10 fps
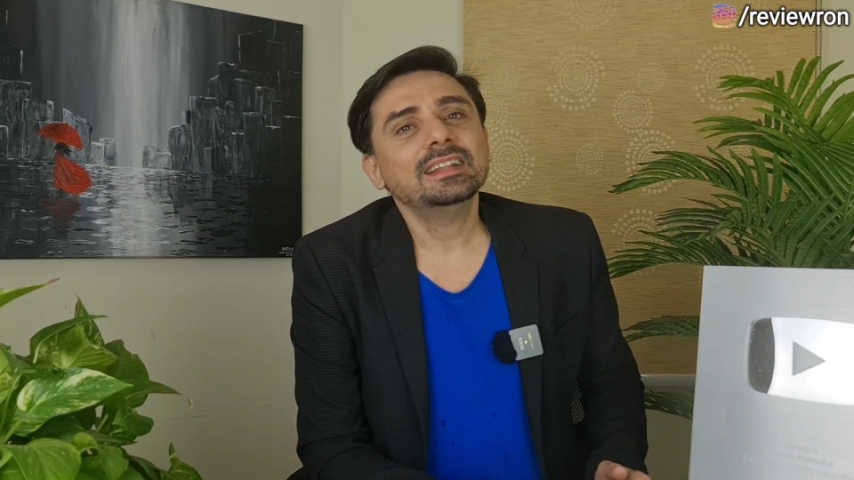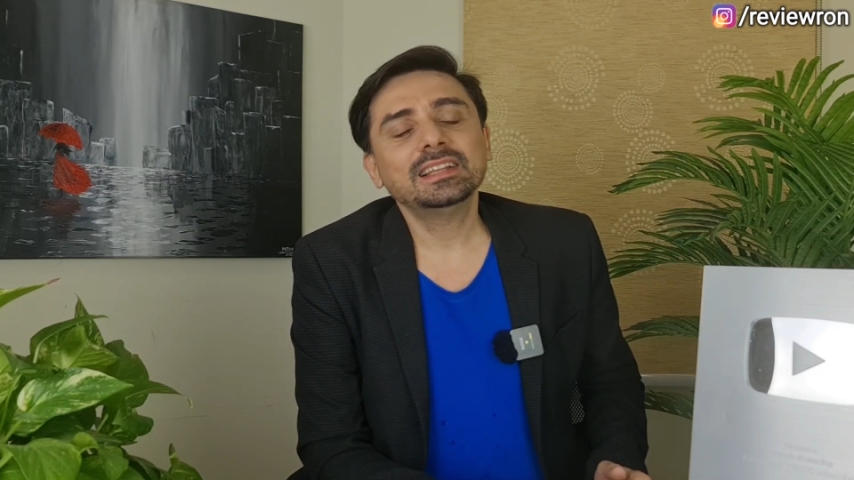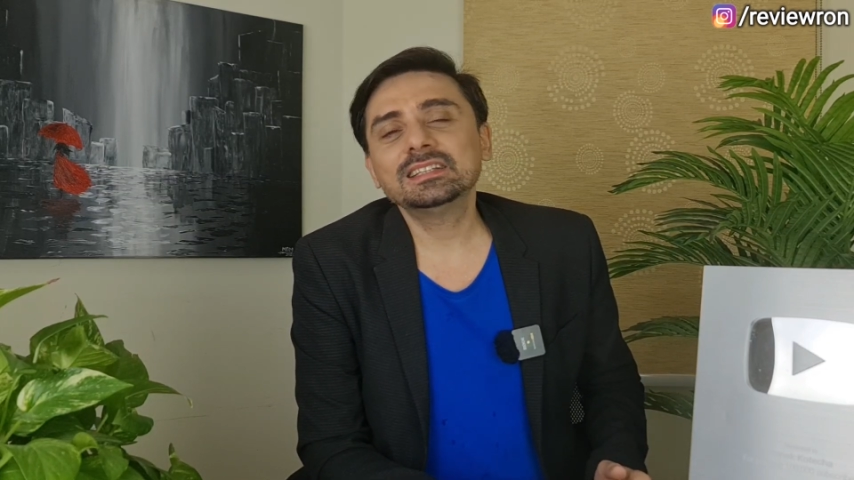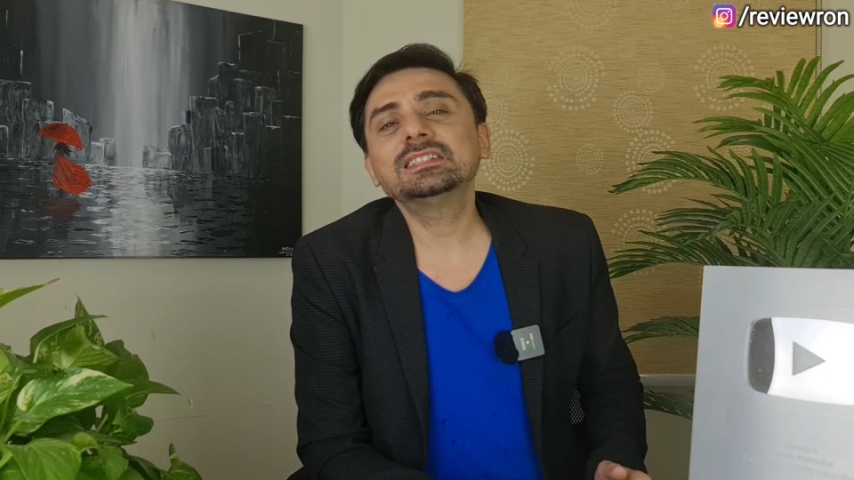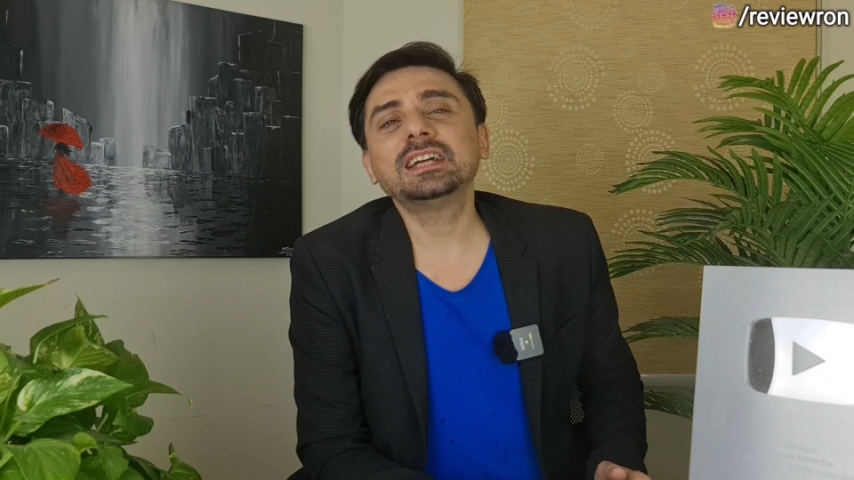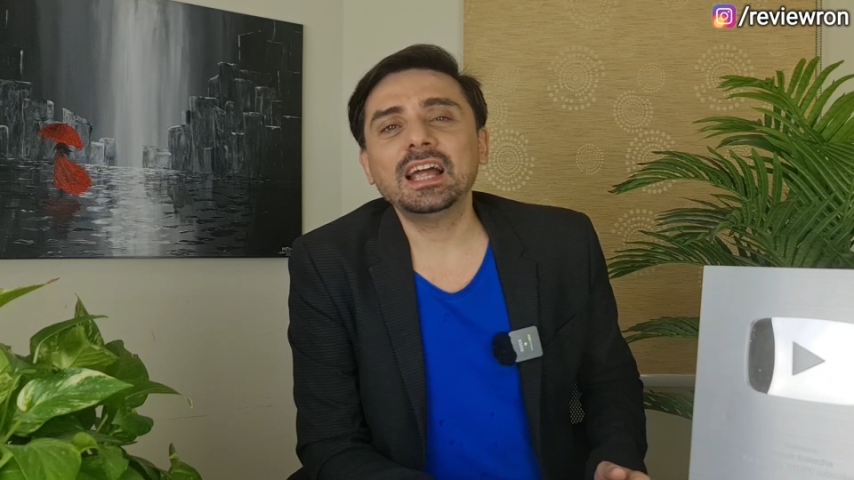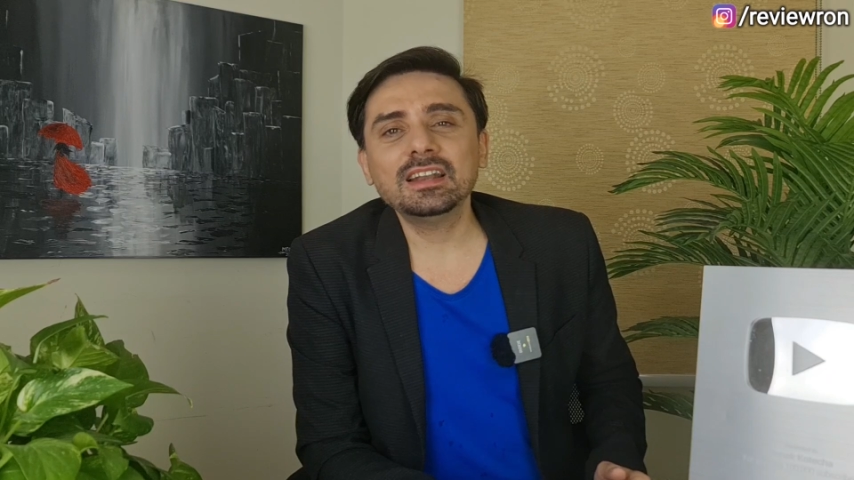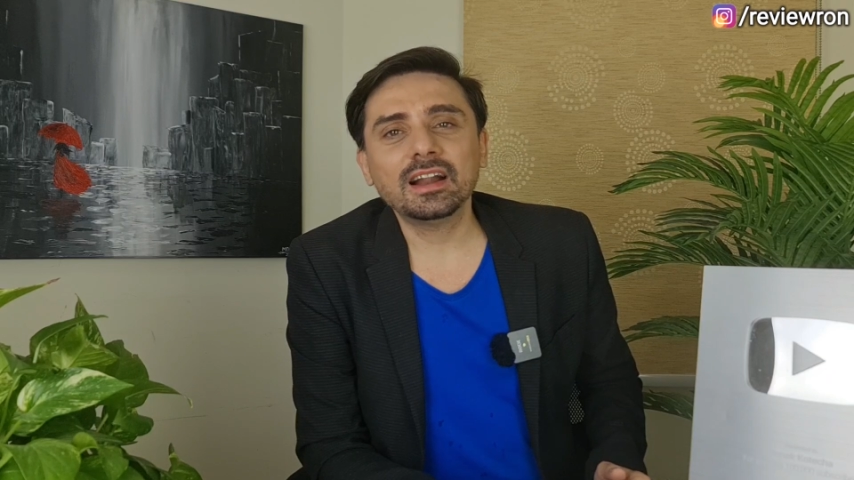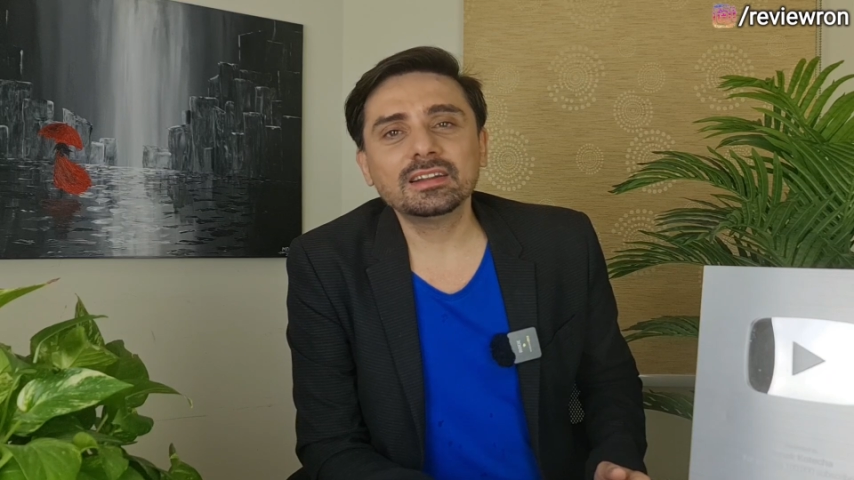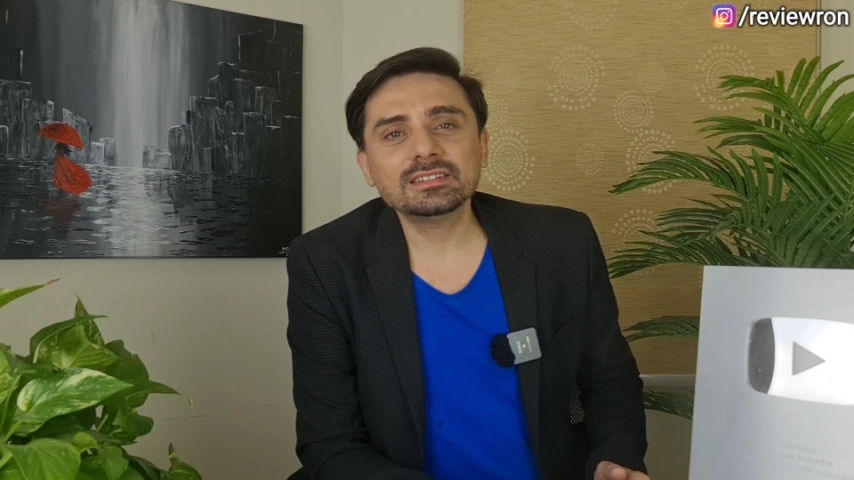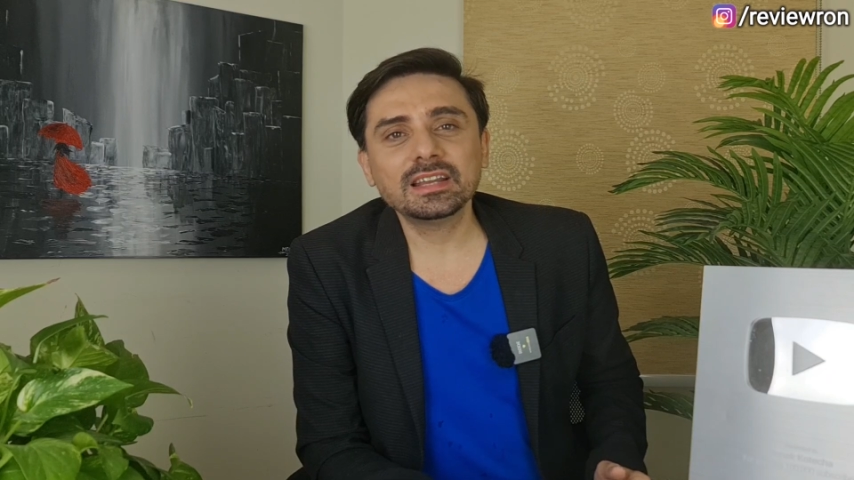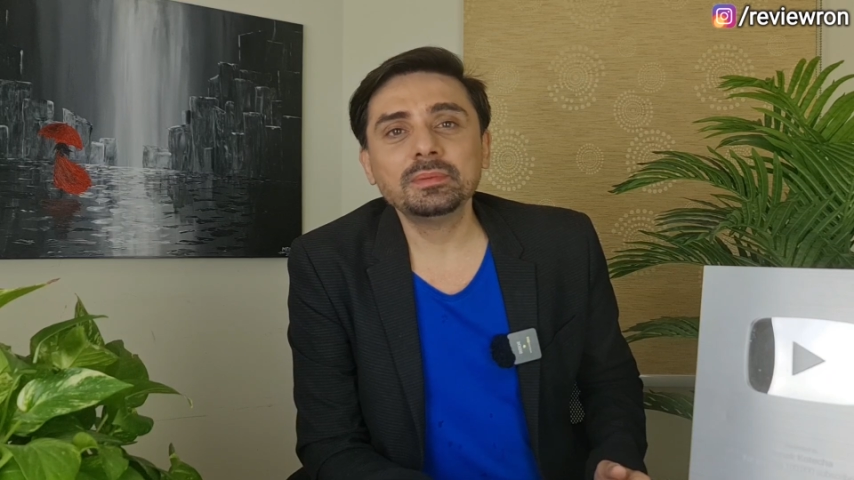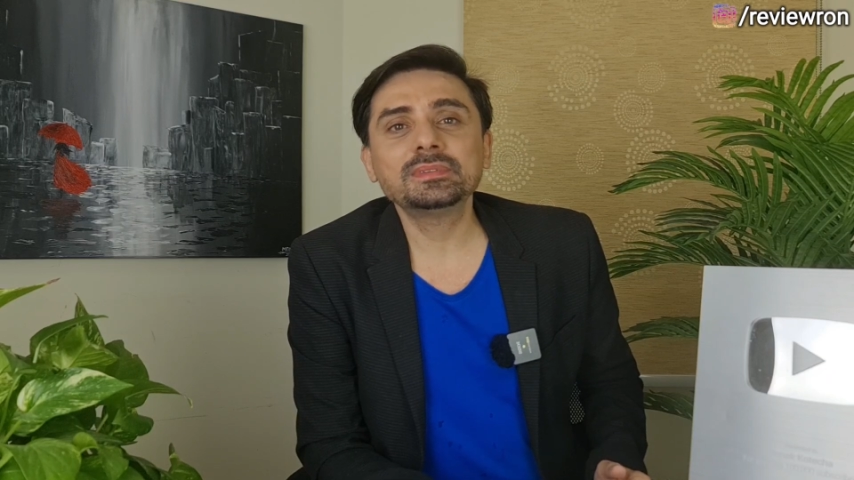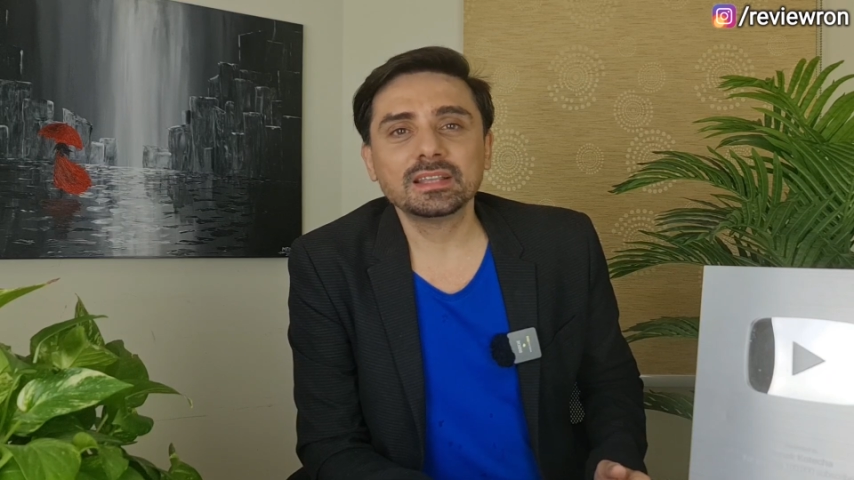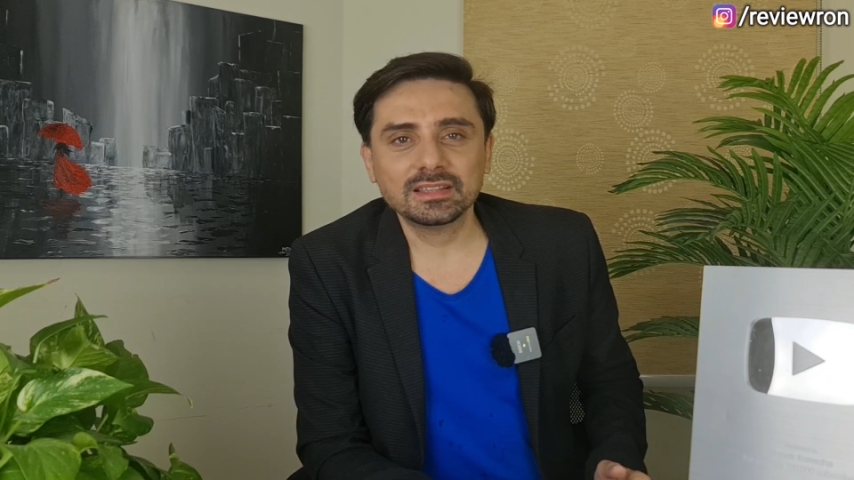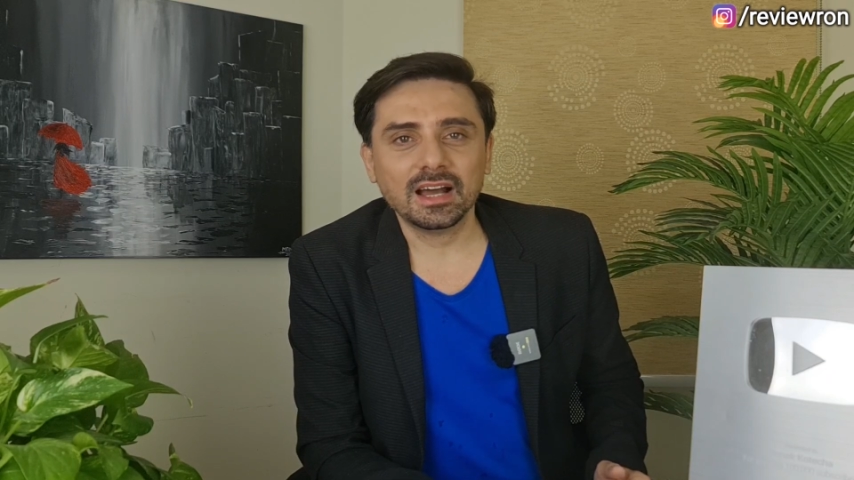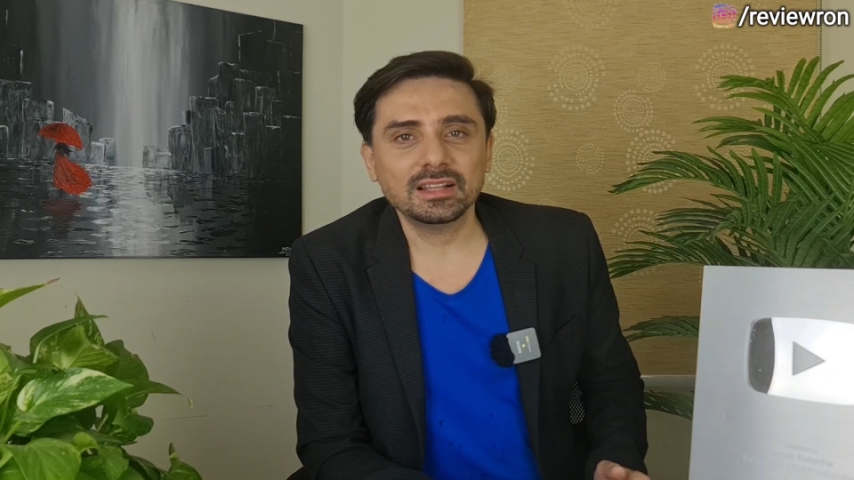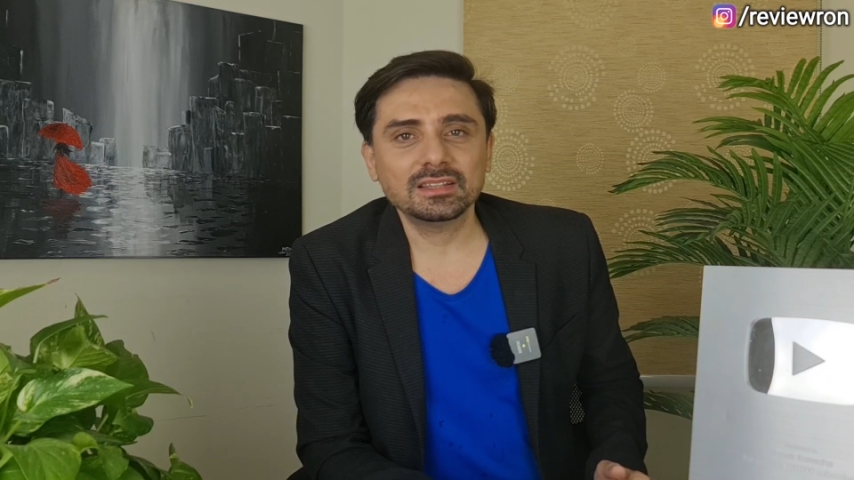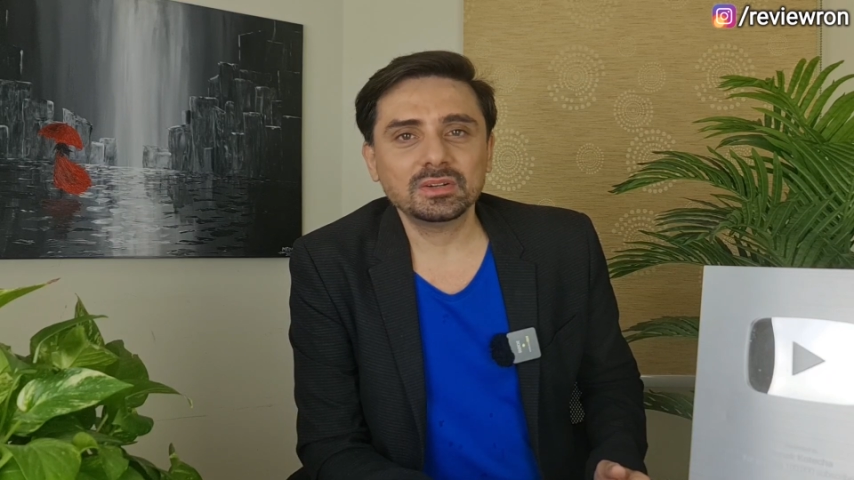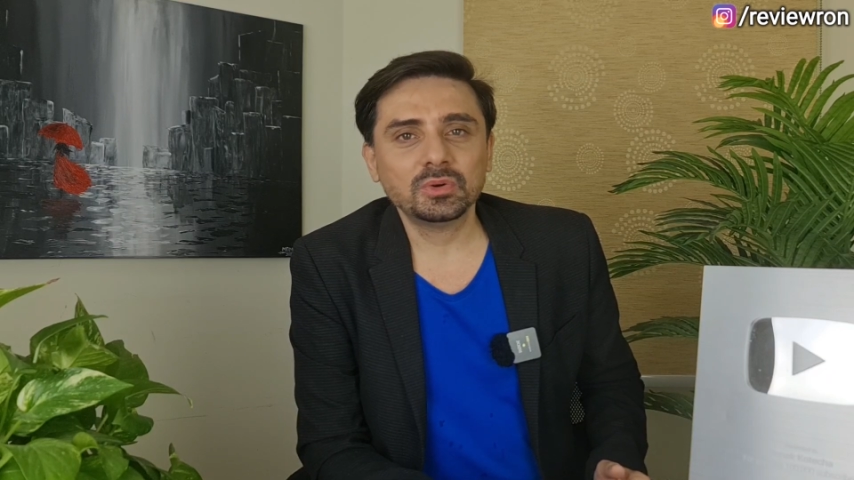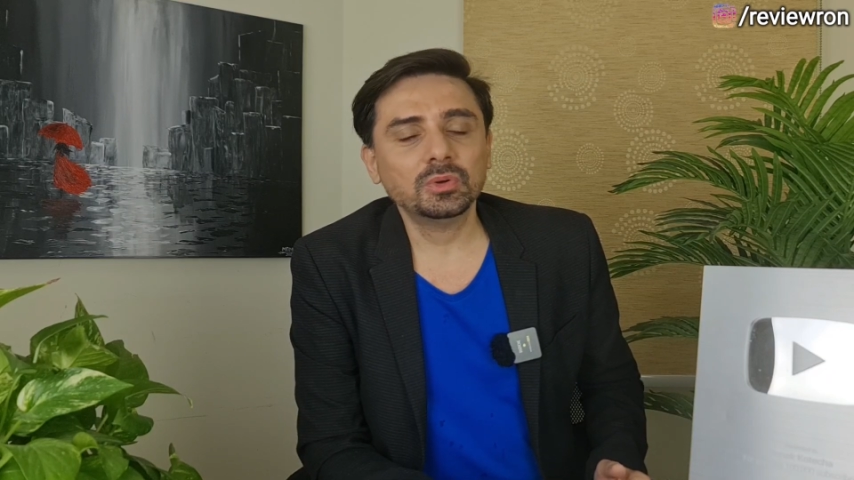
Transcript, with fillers: There's a child artist named Siddhant